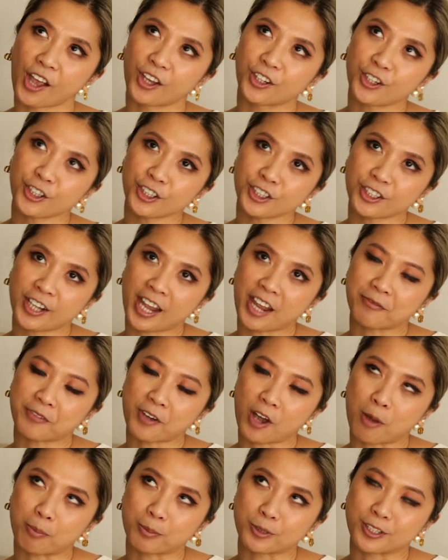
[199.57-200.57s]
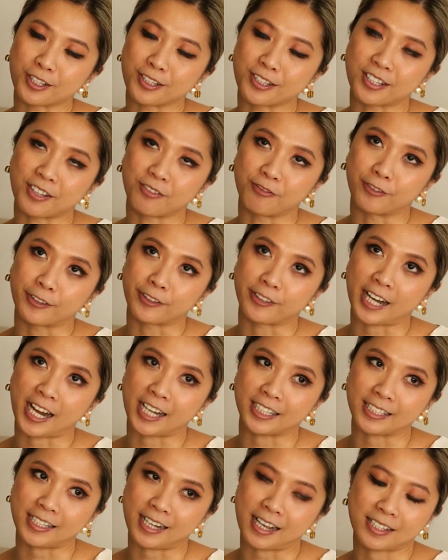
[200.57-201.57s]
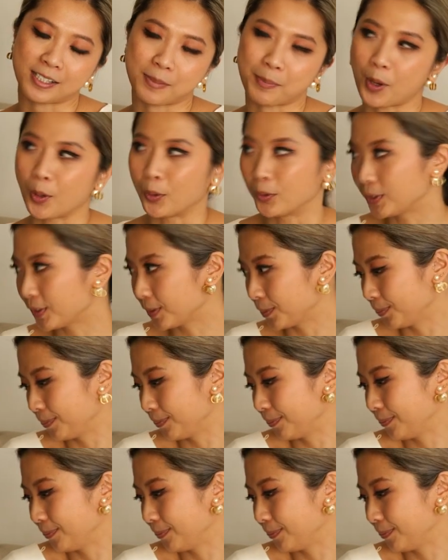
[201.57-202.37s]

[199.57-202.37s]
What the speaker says: Good to have options and variety, I suppose.